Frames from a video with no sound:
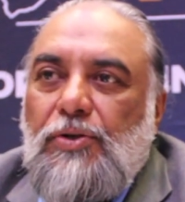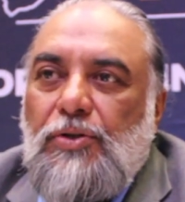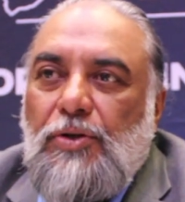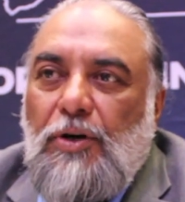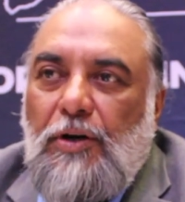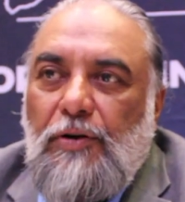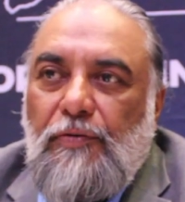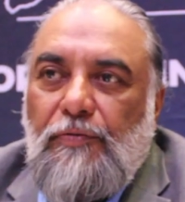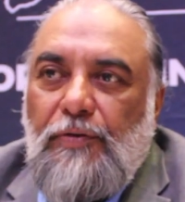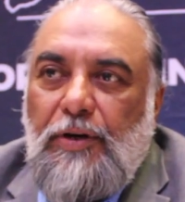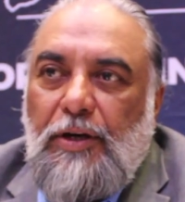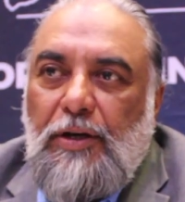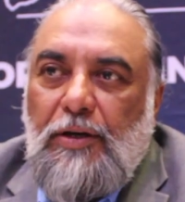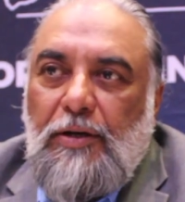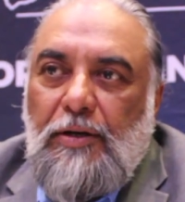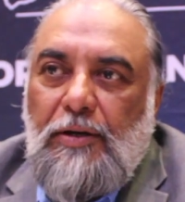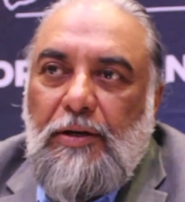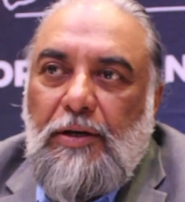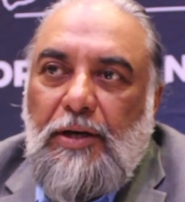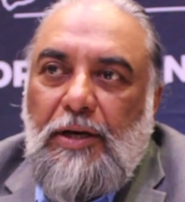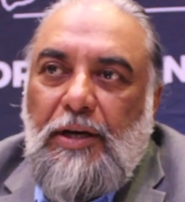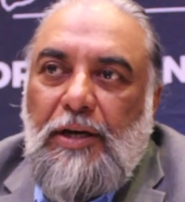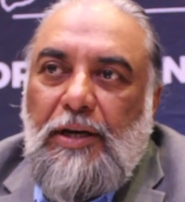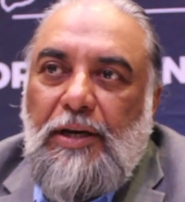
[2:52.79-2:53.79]
solving
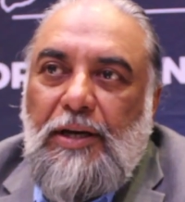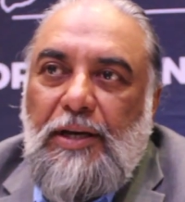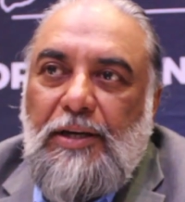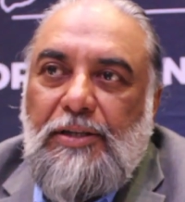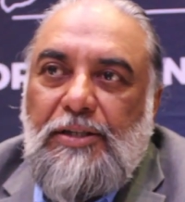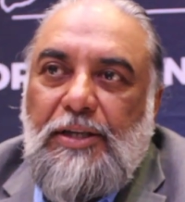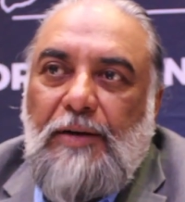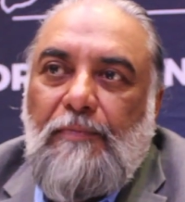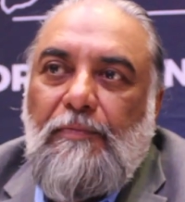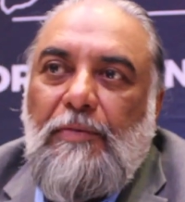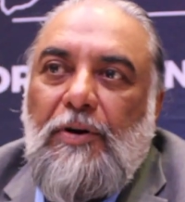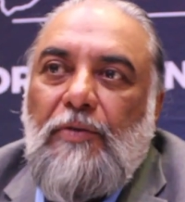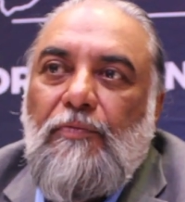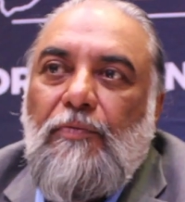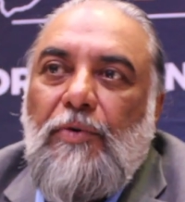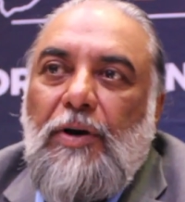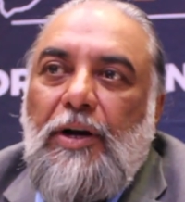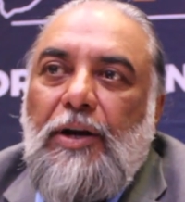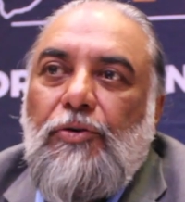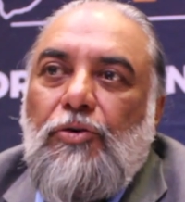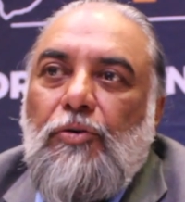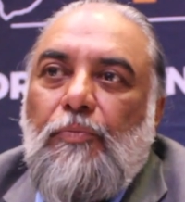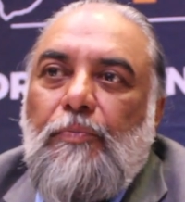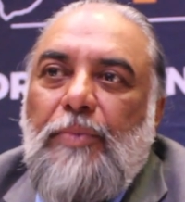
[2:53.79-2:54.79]
is someone
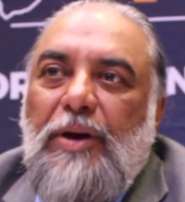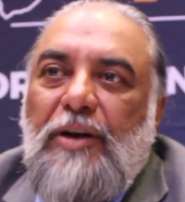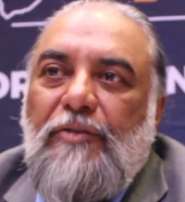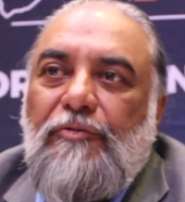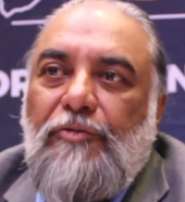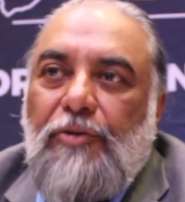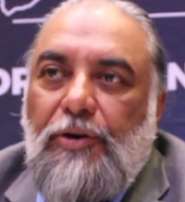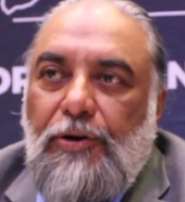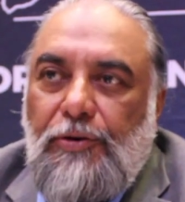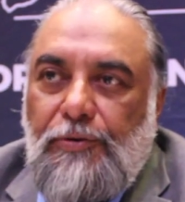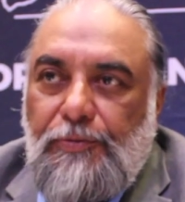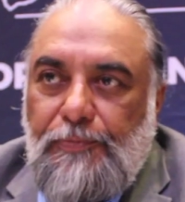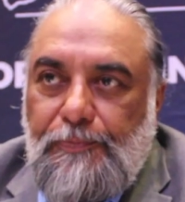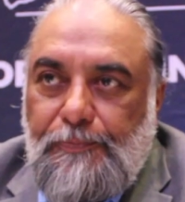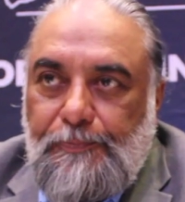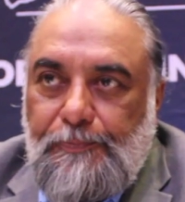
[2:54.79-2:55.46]
willing to pay for it.